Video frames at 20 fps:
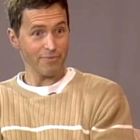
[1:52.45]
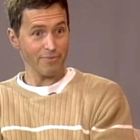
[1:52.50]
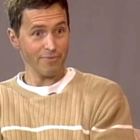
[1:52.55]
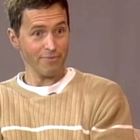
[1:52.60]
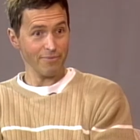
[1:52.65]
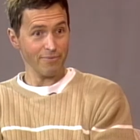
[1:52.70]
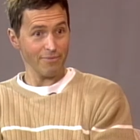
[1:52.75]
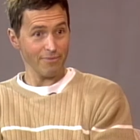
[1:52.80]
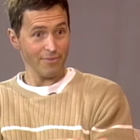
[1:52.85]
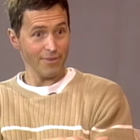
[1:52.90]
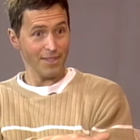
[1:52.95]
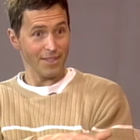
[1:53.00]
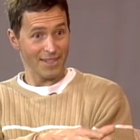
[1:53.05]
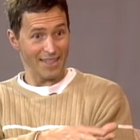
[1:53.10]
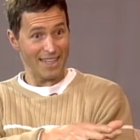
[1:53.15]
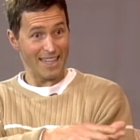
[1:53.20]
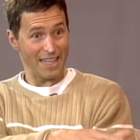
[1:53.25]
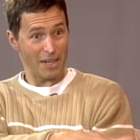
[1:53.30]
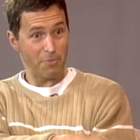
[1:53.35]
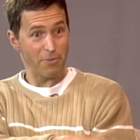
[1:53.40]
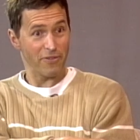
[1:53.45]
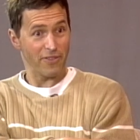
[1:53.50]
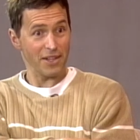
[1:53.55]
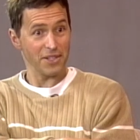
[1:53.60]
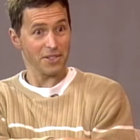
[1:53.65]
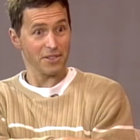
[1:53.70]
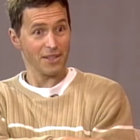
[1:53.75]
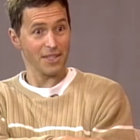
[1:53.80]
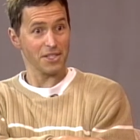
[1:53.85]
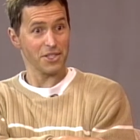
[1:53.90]
Right. Get a
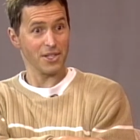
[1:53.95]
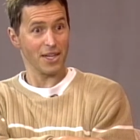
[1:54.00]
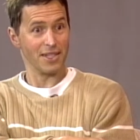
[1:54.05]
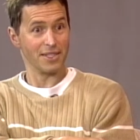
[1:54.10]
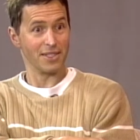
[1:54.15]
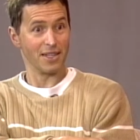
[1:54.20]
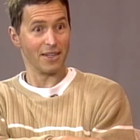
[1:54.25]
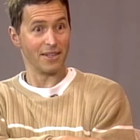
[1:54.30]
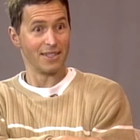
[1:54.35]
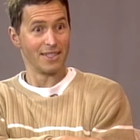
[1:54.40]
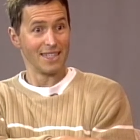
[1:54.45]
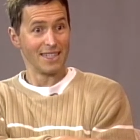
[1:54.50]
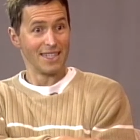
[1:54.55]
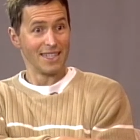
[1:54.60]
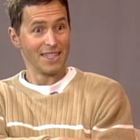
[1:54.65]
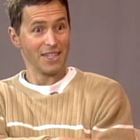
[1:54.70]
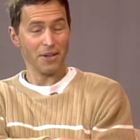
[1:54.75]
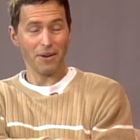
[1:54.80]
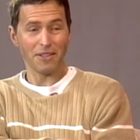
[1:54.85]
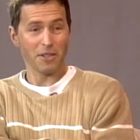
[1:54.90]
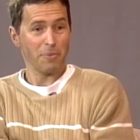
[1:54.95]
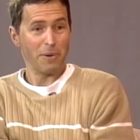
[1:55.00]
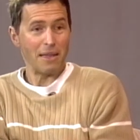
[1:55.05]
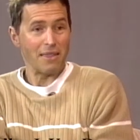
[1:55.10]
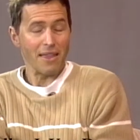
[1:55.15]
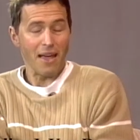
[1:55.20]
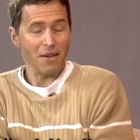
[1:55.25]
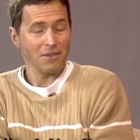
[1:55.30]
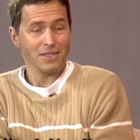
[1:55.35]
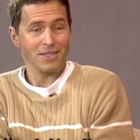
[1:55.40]
professional headshot done. Yeah. You don't have to pay
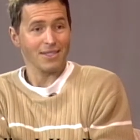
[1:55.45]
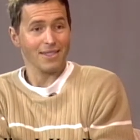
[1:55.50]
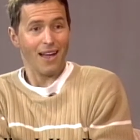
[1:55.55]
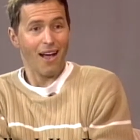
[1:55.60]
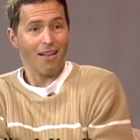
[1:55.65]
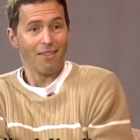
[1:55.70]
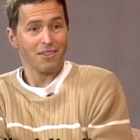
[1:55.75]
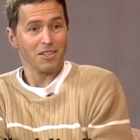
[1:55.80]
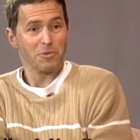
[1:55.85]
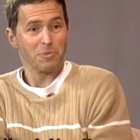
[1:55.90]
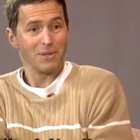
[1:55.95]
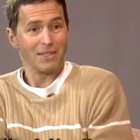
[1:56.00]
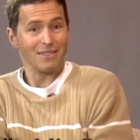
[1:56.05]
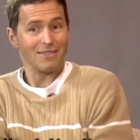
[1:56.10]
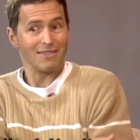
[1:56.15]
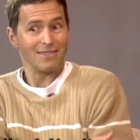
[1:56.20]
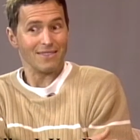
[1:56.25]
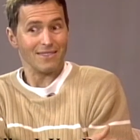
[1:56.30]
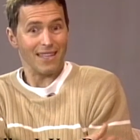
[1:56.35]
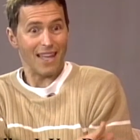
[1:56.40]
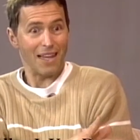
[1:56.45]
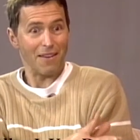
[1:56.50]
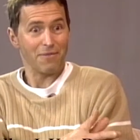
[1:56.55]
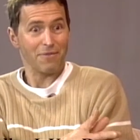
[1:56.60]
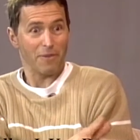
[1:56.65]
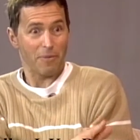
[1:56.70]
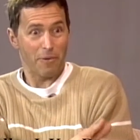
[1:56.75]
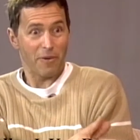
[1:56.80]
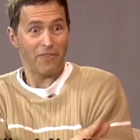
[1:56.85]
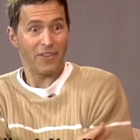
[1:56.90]
thousands of dollars, but to have a
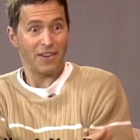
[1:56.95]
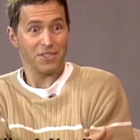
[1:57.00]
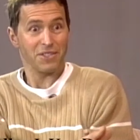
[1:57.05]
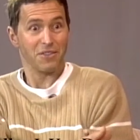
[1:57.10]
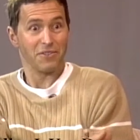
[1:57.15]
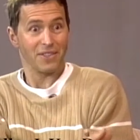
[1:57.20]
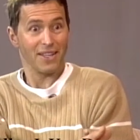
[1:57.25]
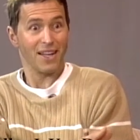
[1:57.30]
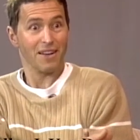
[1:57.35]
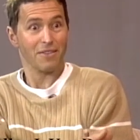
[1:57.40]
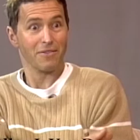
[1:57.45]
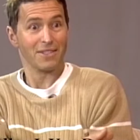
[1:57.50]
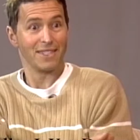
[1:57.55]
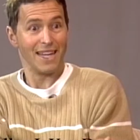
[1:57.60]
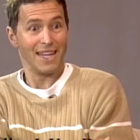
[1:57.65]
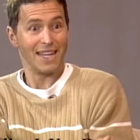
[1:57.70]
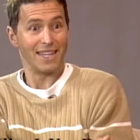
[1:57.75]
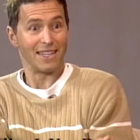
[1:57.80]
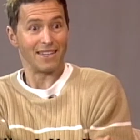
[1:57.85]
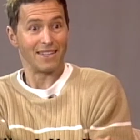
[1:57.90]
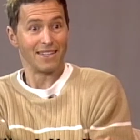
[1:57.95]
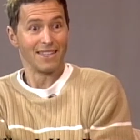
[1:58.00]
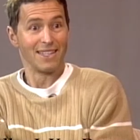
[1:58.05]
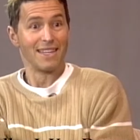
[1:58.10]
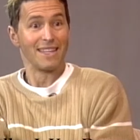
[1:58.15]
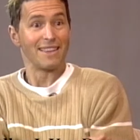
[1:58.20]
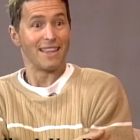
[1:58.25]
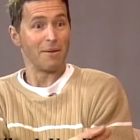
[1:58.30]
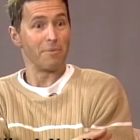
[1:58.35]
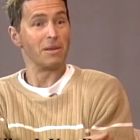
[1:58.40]
professional photographer take it,
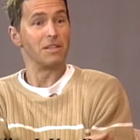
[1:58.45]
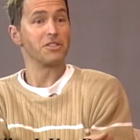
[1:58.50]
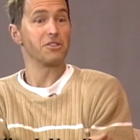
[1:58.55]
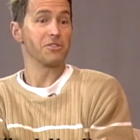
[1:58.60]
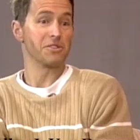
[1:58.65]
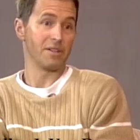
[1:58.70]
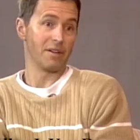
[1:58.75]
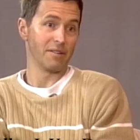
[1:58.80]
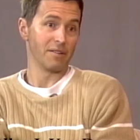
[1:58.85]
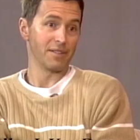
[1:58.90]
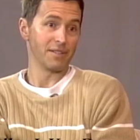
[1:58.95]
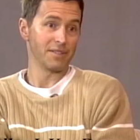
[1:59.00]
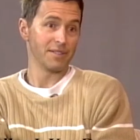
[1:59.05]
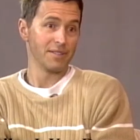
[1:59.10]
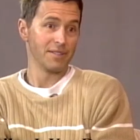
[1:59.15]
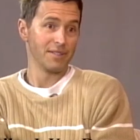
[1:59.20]
that means you're serious.